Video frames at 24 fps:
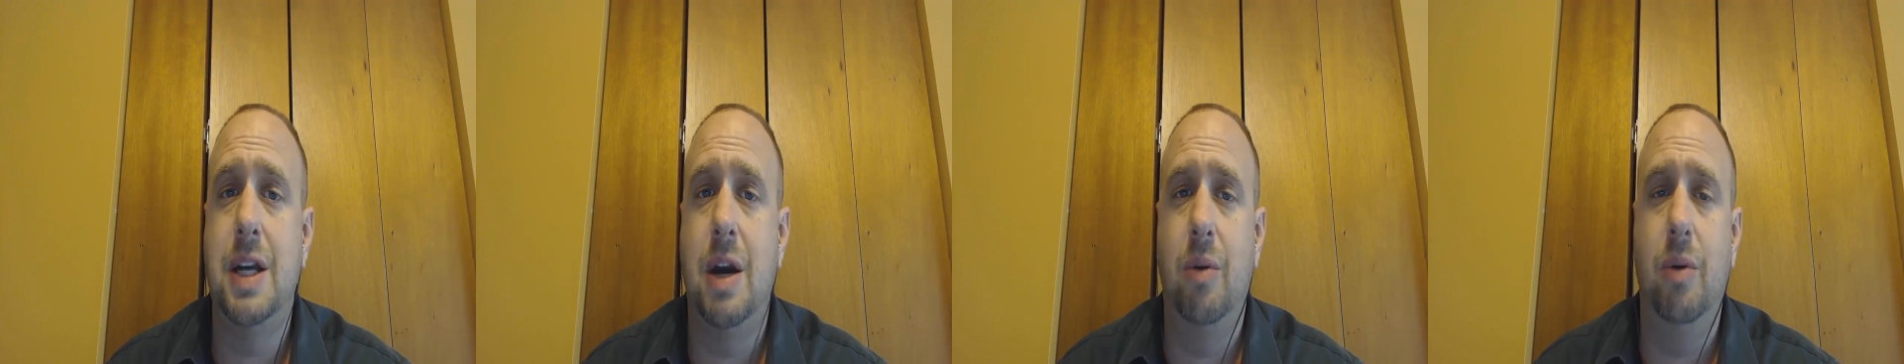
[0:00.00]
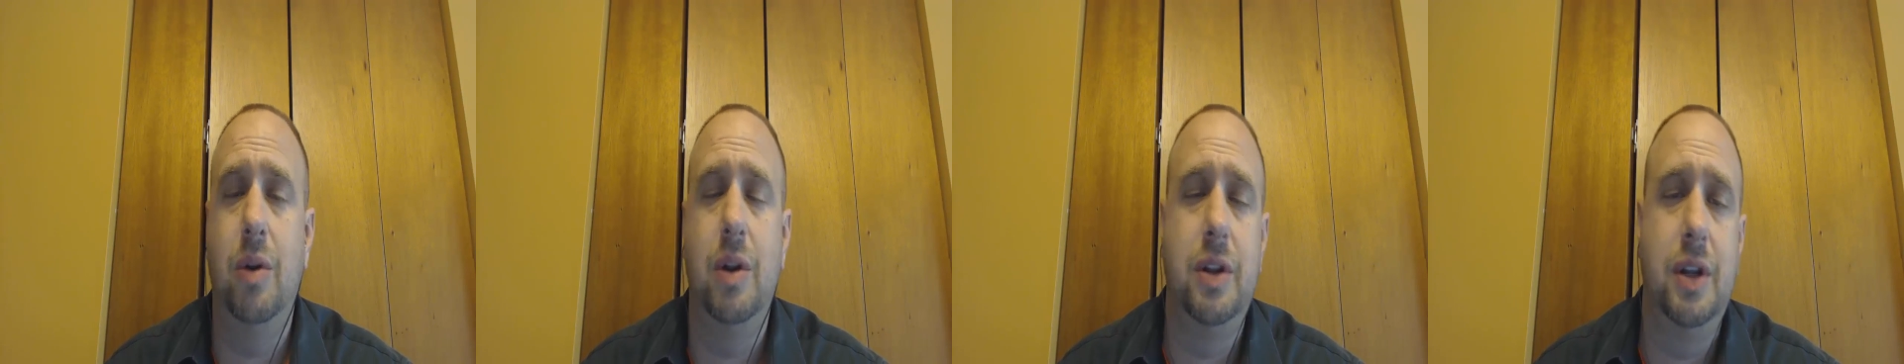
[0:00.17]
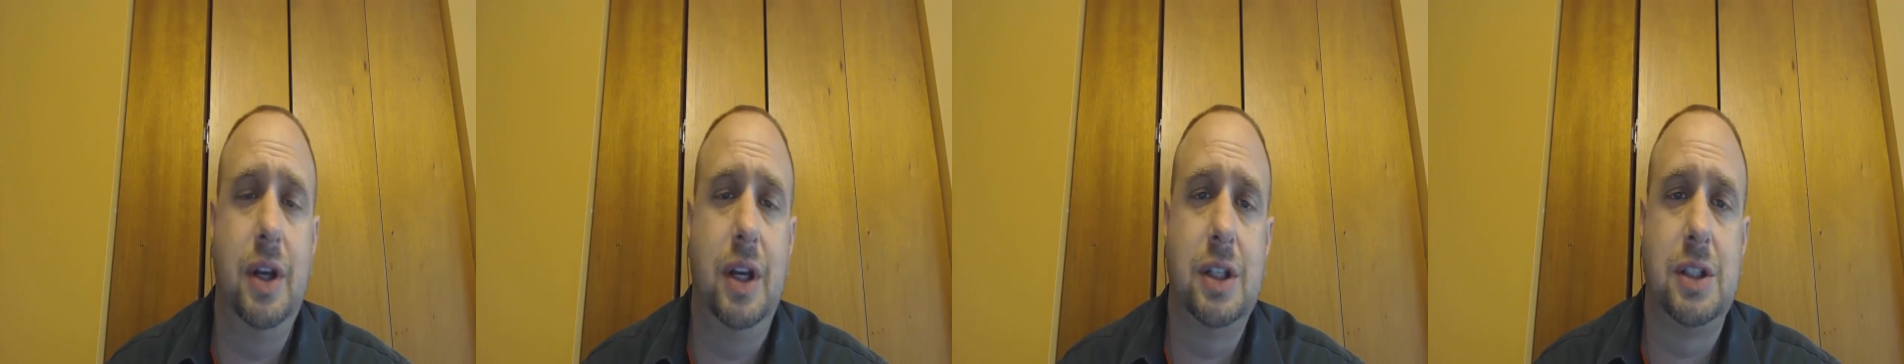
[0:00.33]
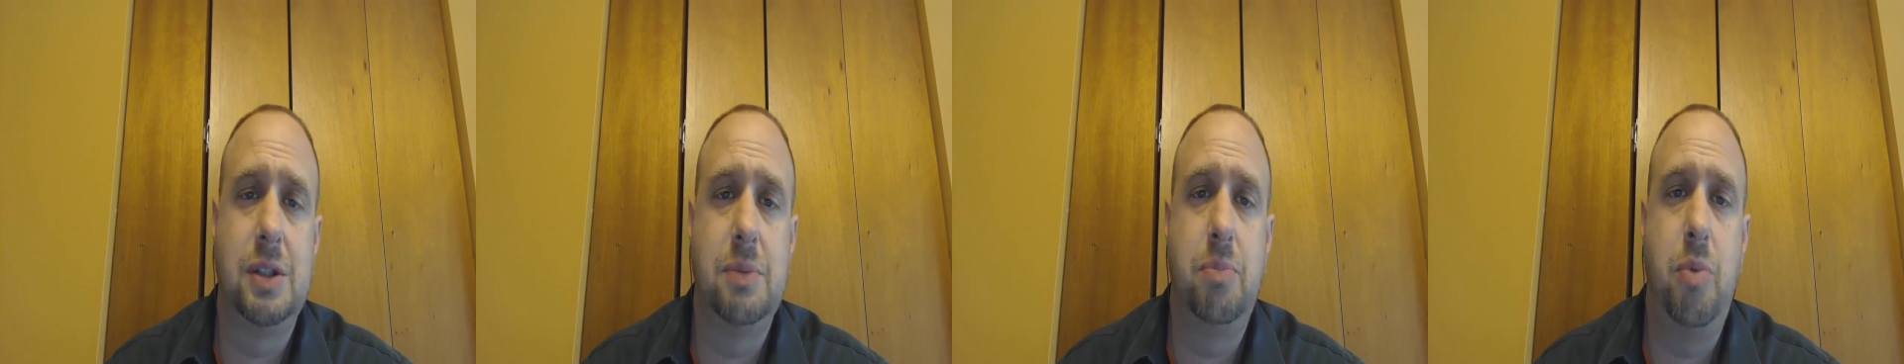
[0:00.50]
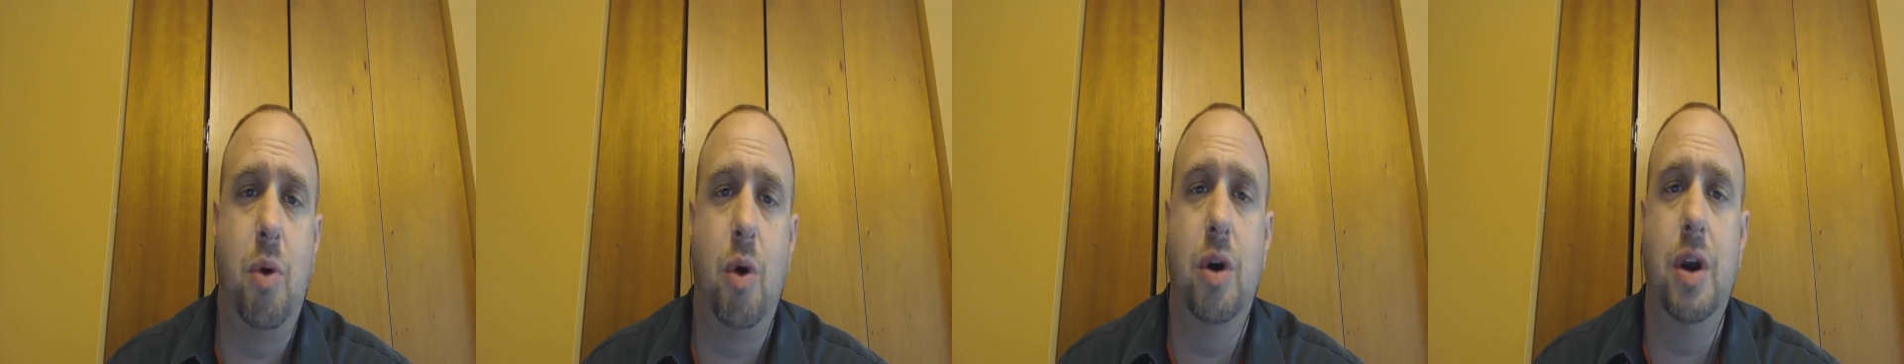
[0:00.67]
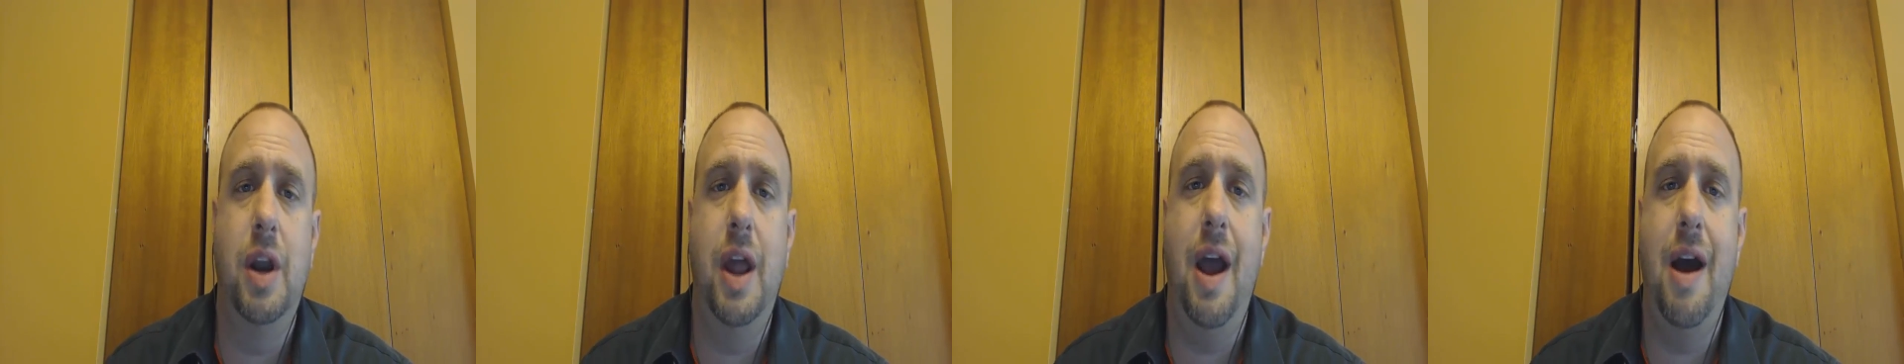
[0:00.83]
I really think it's
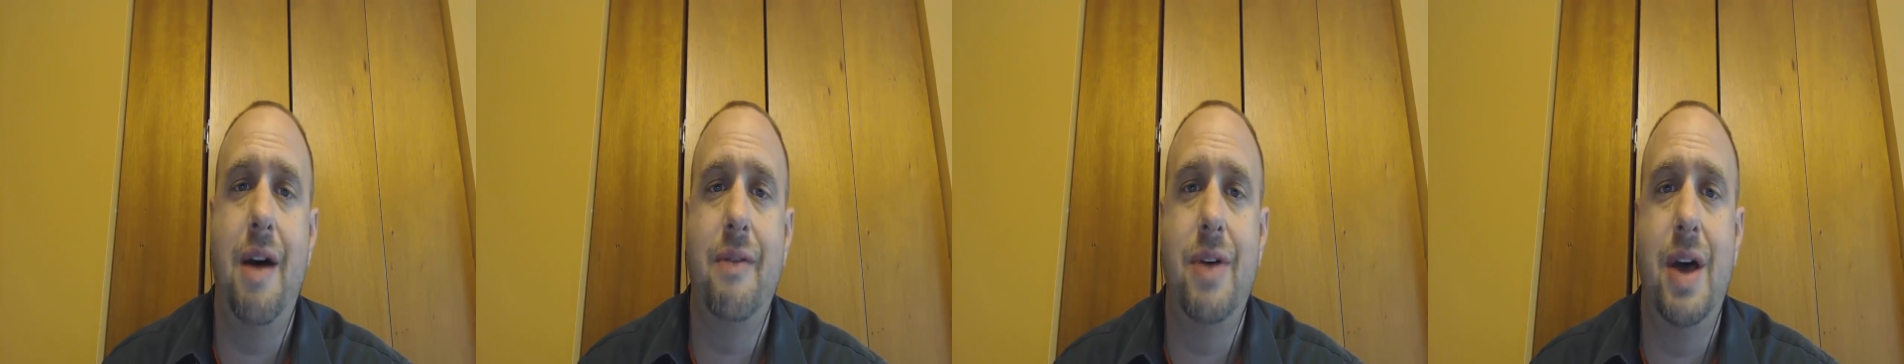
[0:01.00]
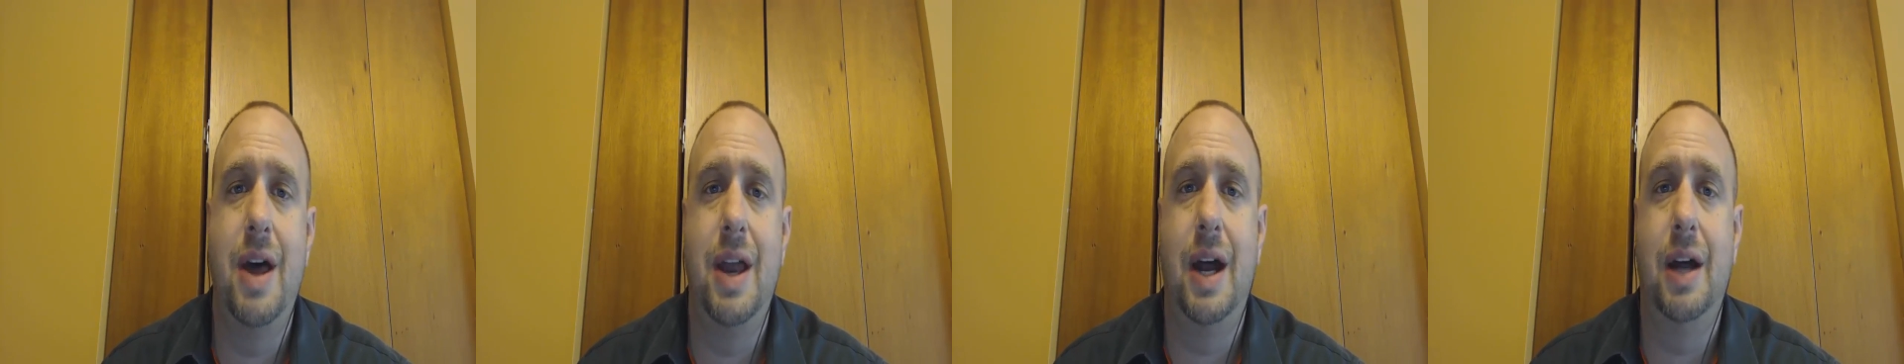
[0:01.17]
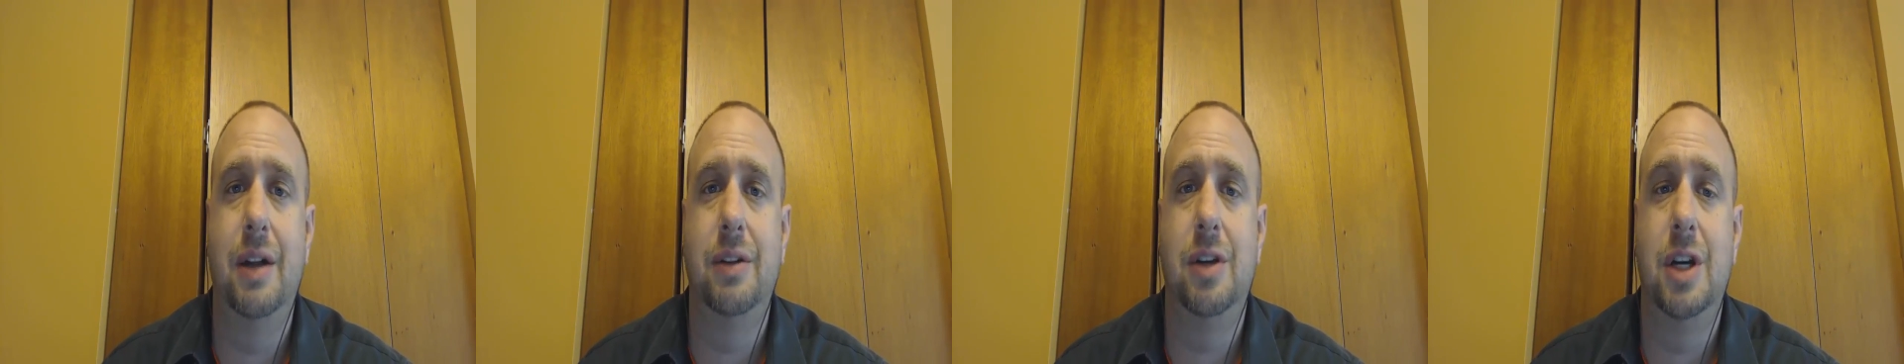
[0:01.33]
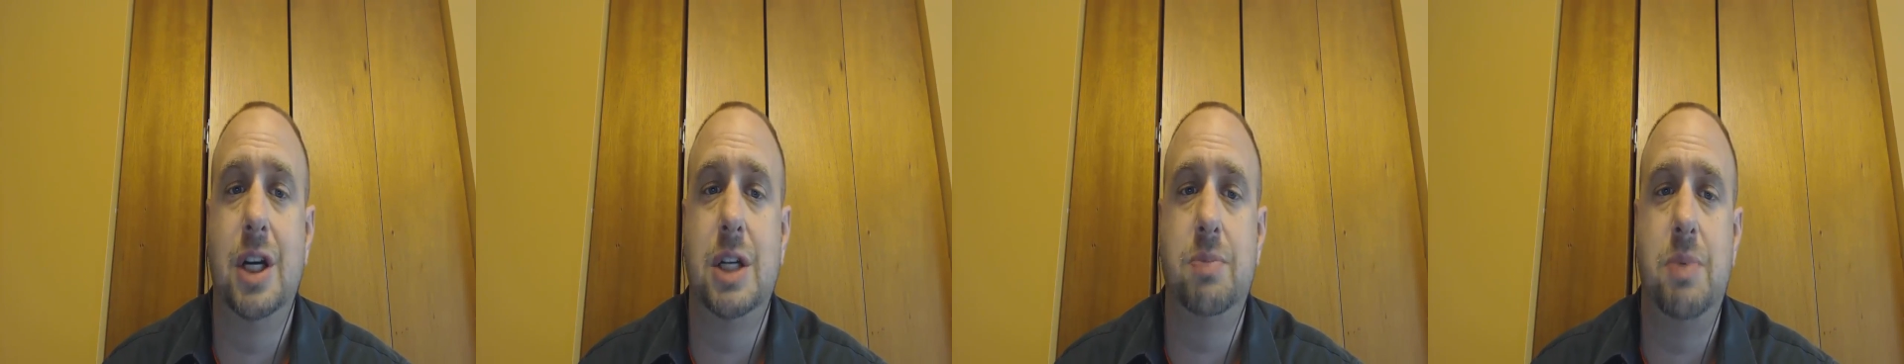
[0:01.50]
important to have that out there,